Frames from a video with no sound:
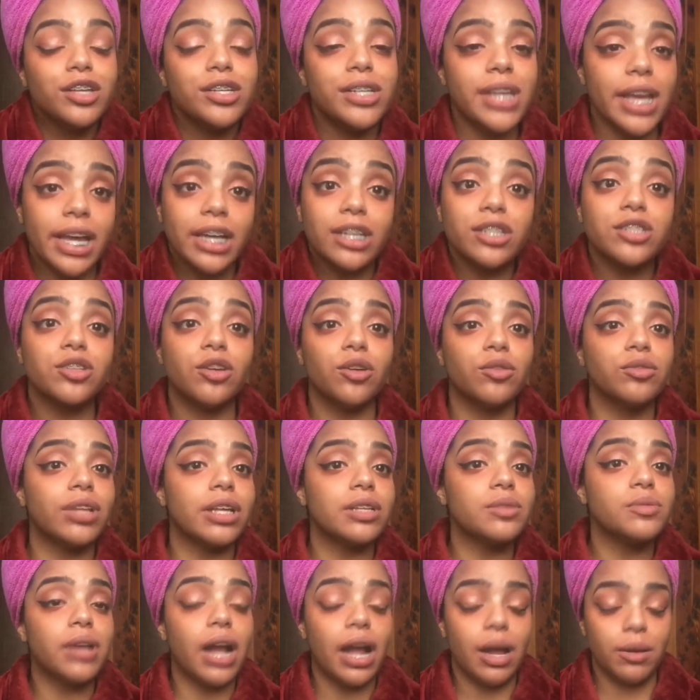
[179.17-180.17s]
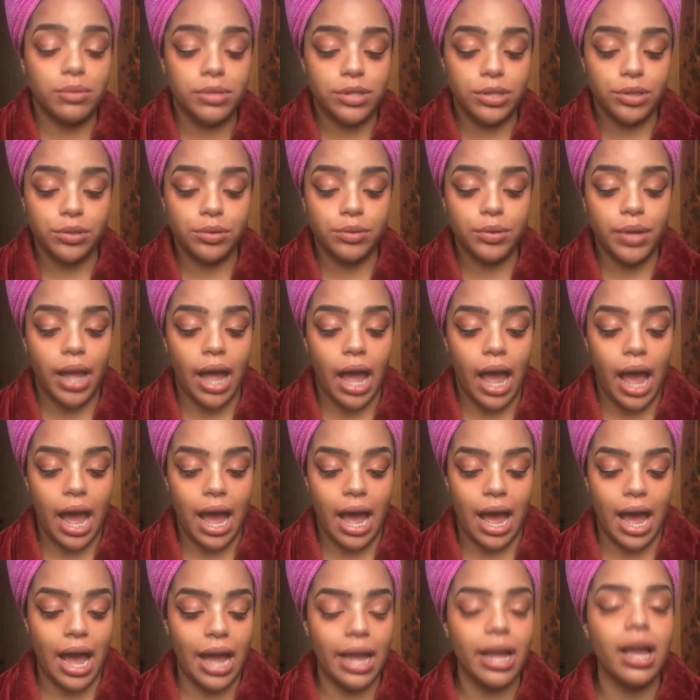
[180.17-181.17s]
Yeah, so that's what I would do.
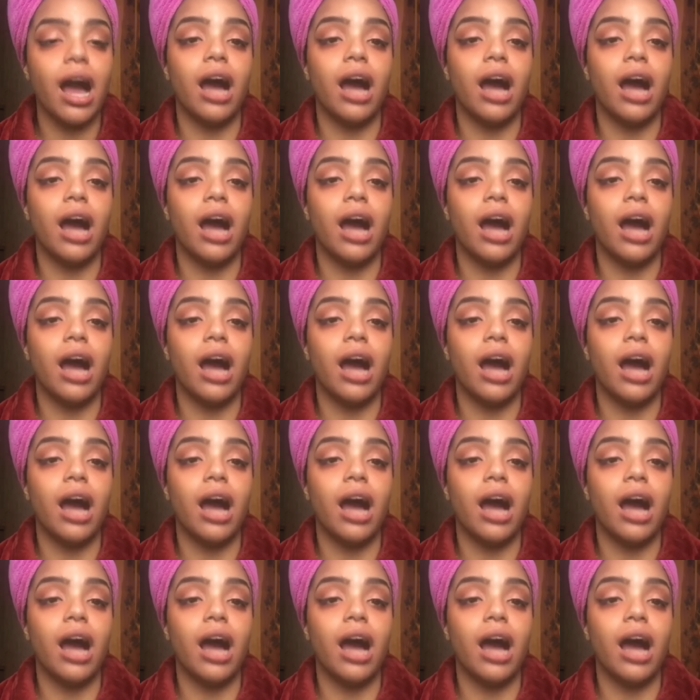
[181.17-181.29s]
I